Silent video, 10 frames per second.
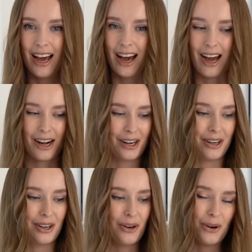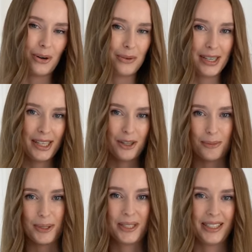are already
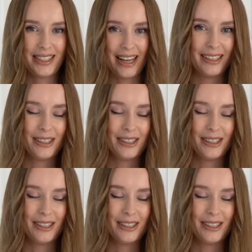almost decided.